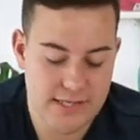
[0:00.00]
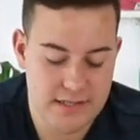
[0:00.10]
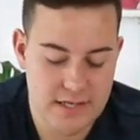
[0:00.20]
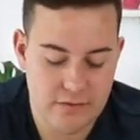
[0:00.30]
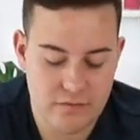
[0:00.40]
Or I
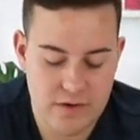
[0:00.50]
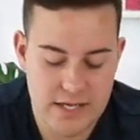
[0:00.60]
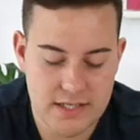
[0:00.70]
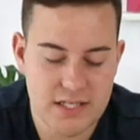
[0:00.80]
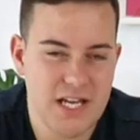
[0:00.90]
think I
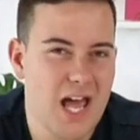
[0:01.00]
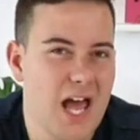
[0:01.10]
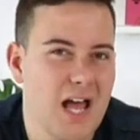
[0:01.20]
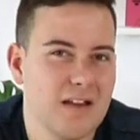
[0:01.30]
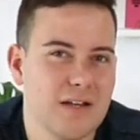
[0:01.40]
read, floor
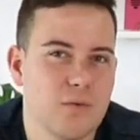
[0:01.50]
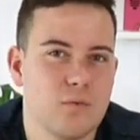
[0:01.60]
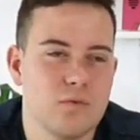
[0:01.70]
yeah, or something.